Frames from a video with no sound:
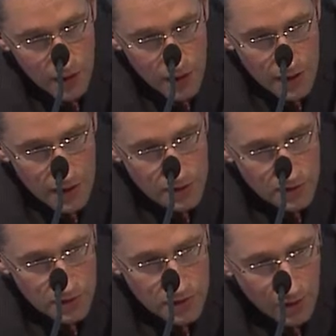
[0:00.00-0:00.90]
He has to
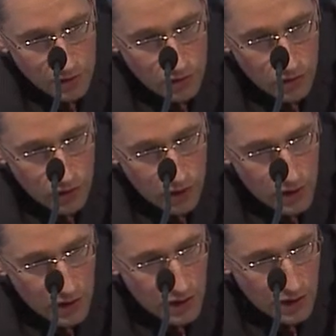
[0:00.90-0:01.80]
protect the rook.
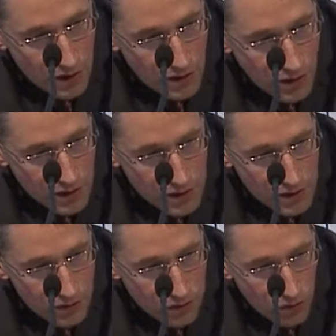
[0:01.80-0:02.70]
Knight
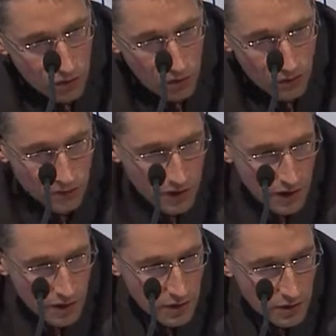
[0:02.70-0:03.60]
d4,
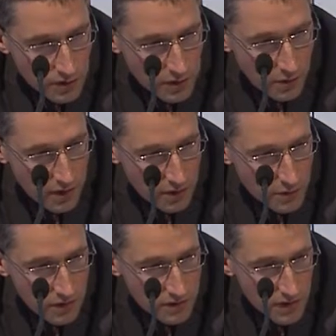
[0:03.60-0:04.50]
not so many
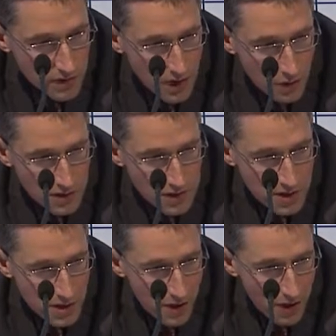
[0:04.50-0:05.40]
moves. I think I was
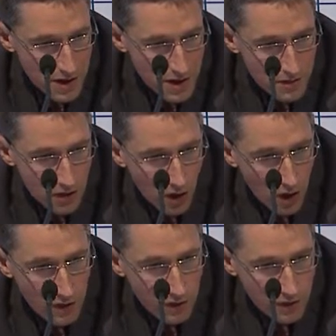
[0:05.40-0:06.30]
thinking about
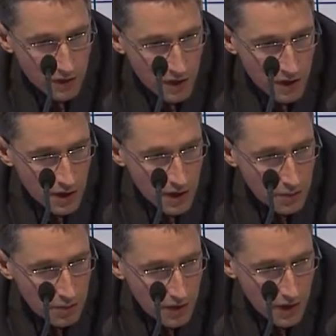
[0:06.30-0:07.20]
e5,
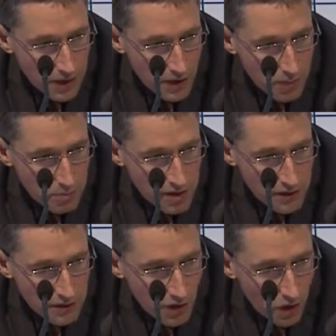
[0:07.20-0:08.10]
but then knight
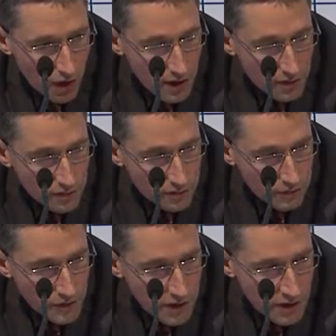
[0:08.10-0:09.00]
b5,
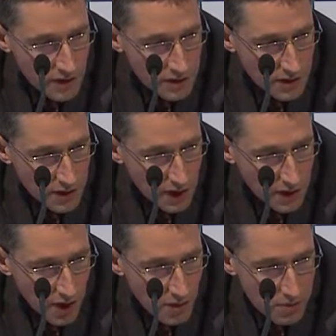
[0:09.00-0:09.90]
something like
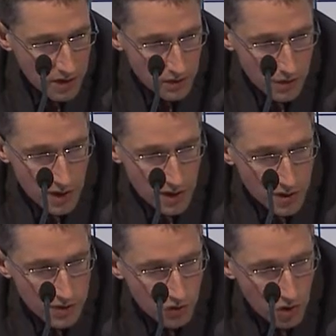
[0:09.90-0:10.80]
knight b3,
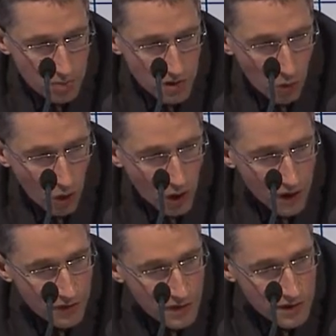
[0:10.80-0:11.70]
just rook b1 I
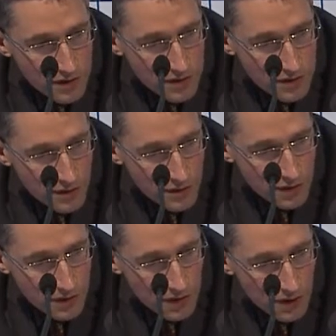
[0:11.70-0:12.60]
think is a
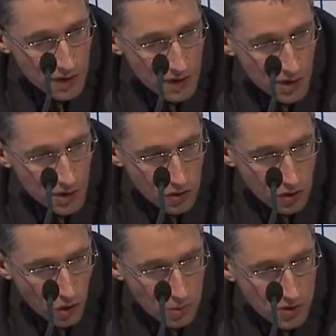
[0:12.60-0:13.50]
good
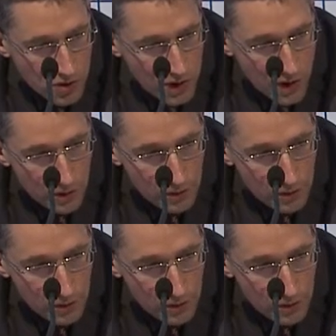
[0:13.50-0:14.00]
option here.